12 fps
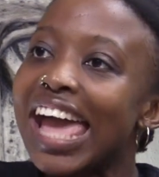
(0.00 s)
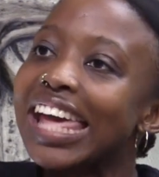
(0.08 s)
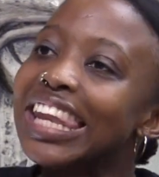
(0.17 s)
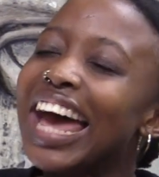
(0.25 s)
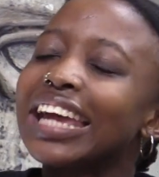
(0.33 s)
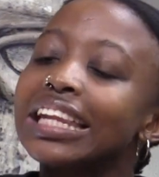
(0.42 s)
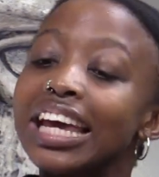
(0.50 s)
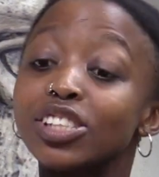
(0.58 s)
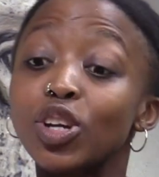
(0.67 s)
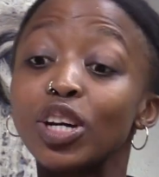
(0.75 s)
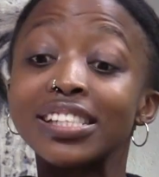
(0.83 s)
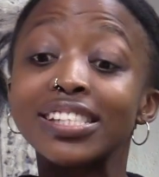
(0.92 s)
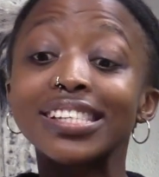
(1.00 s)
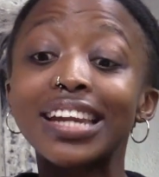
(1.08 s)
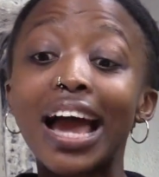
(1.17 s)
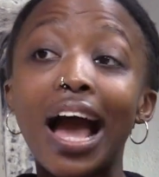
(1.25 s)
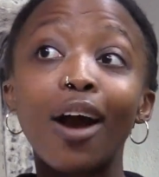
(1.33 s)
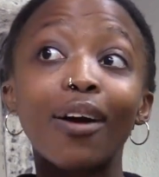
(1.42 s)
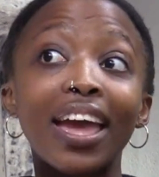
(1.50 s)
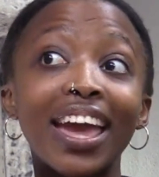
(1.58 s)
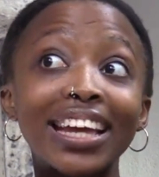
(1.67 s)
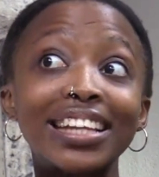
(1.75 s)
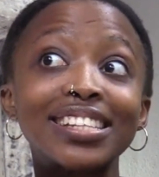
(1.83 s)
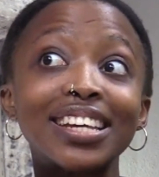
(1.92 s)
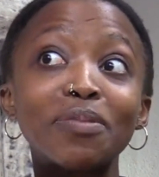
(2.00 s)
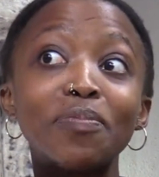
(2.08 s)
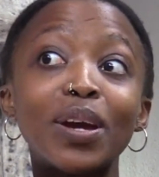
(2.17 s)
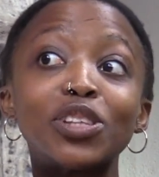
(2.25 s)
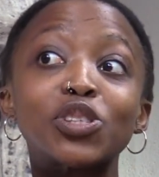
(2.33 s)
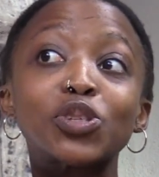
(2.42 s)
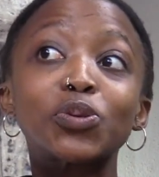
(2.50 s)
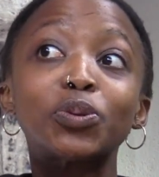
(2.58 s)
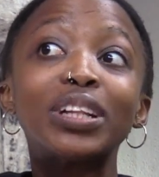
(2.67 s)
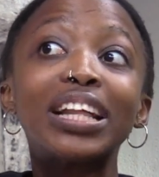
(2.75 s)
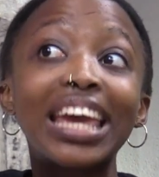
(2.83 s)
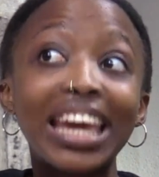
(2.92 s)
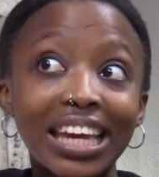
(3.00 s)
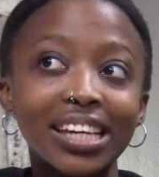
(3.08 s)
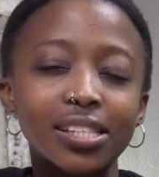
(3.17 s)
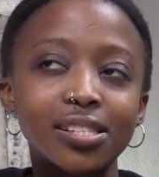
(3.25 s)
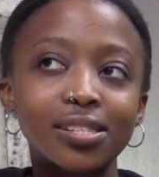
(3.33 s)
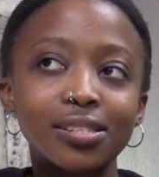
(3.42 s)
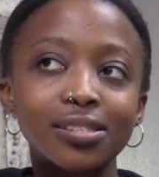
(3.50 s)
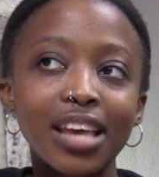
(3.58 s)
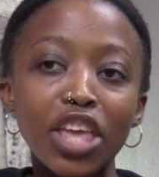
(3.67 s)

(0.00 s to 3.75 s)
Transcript: Like, let's consider how hectic med school is.